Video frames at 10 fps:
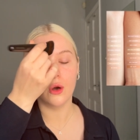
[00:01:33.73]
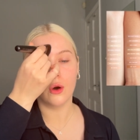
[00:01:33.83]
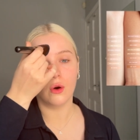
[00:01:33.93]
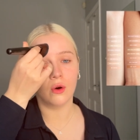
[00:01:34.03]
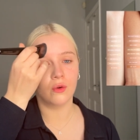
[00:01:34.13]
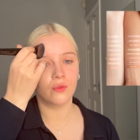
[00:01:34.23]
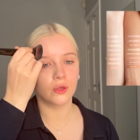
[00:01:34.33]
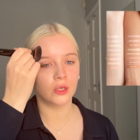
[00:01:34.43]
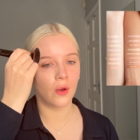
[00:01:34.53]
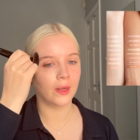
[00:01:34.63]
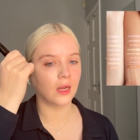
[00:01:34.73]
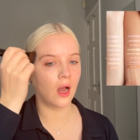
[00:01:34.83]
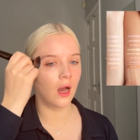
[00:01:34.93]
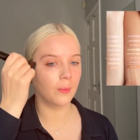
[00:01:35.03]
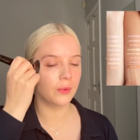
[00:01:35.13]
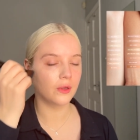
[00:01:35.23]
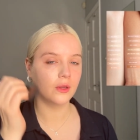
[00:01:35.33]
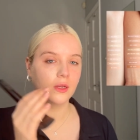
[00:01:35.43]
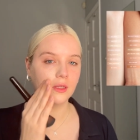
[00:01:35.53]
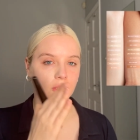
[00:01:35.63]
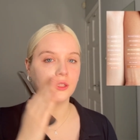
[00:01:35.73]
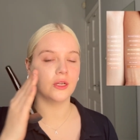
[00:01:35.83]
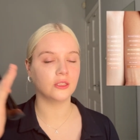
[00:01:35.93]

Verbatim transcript: of going up, you know,